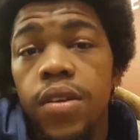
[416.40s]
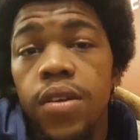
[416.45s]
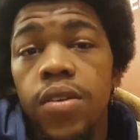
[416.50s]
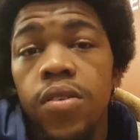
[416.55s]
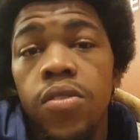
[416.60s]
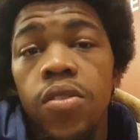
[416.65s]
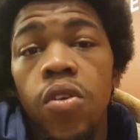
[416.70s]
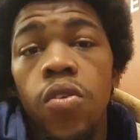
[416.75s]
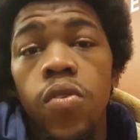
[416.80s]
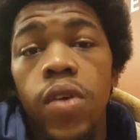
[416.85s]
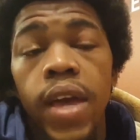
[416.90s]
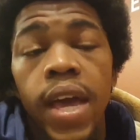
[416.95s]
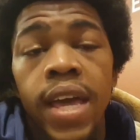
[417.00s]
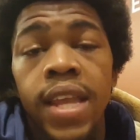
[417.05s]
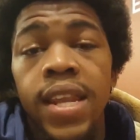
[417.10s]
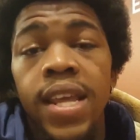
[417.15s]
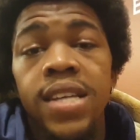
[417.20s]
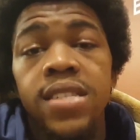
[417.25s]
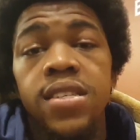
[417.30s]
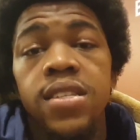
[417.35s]
You know,
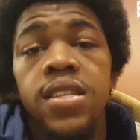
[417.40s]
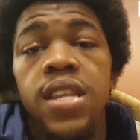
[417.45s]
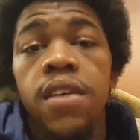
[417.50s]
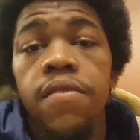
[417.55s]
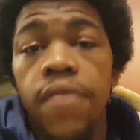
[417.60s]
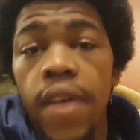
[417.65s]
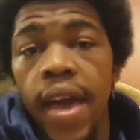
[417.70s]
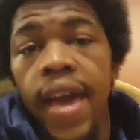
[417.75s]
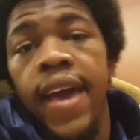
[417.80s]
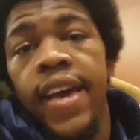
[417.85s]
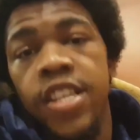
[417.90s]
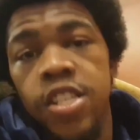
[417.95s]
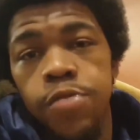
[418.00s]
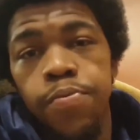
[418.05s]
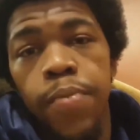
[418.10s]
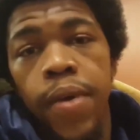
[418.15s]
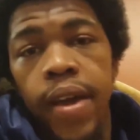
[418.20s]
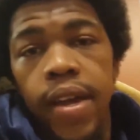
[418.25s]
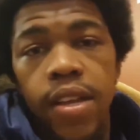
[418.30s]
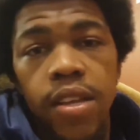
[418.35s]
and that's another
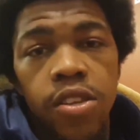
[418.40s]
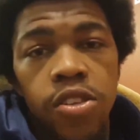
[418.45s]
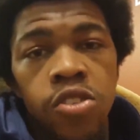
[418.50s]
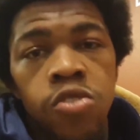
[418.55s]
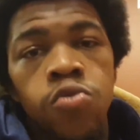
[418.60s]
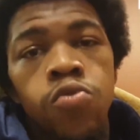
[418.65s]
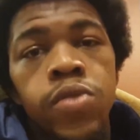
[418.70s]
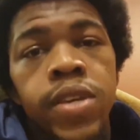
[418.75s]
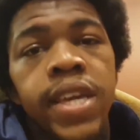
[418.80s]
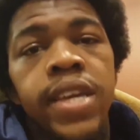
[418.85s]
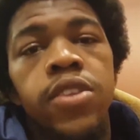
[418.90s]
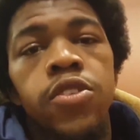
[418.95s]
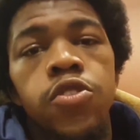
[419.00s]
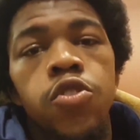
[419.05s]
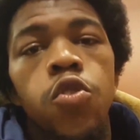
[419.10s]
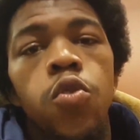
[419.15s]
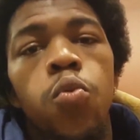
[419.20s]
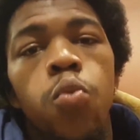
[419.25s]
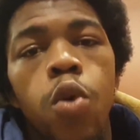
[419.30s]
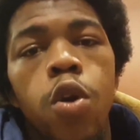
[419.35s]
aspect. You getting
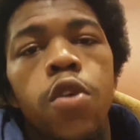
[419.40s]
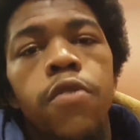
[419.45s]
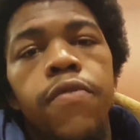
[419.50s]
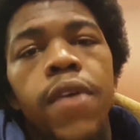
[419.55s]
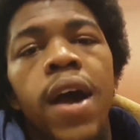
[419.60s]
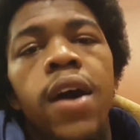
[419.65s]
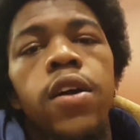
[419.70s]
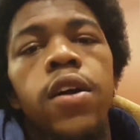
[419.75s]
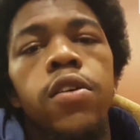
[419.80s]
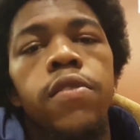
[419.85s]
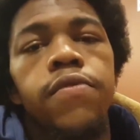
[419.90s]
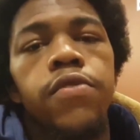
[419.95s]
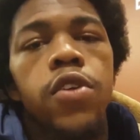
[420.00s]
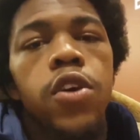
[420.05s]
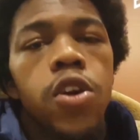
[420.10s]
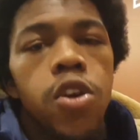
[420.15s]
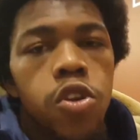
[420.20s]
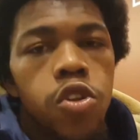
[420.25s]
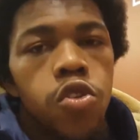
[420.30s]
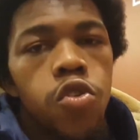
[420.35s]
your worth out of
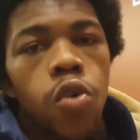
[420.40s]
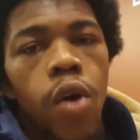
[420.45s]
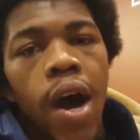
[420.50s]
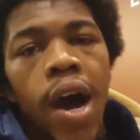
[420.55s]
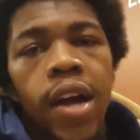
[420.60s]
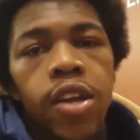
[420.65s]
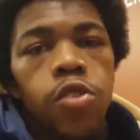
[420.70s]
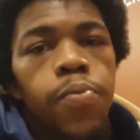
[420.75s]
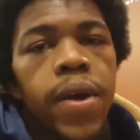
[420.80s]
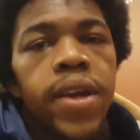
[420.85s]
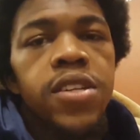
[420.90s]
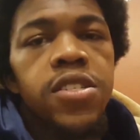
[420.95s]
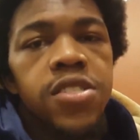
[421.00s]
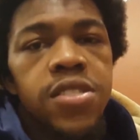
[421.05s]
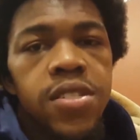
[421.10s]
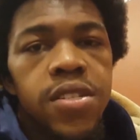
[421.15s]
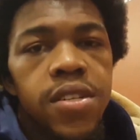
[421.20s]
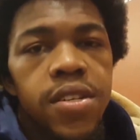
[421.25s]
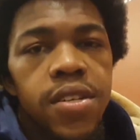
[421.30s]
your occupation.